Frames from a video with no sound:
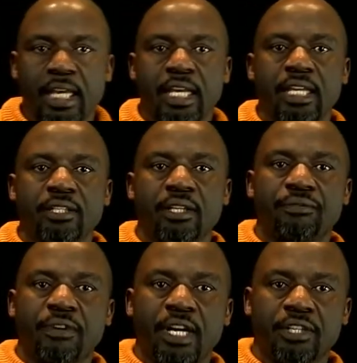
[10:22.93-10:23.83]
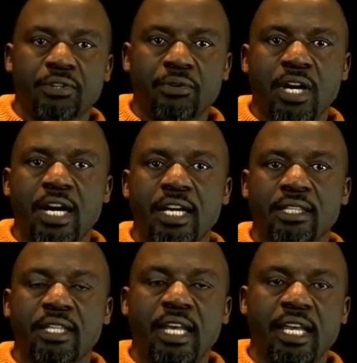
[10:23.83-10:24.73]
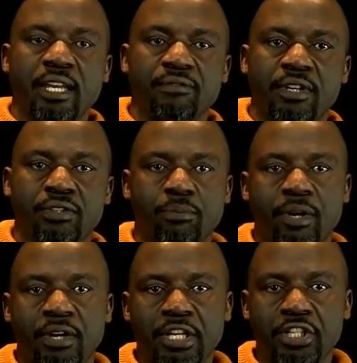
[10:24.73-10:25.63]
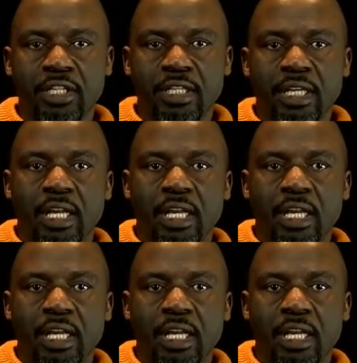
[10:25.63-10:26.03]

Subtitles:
is referred to as the inverse operation,